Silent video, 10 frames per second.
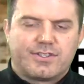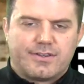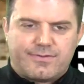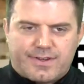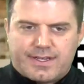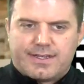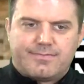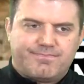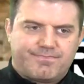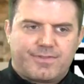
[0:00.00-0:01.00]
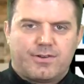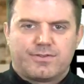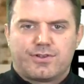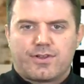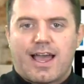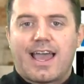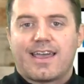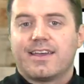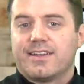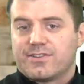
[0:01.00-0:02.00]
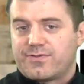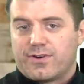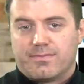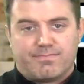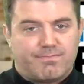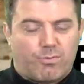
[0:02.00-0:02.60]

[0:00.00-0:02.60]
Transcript: took a hiatus from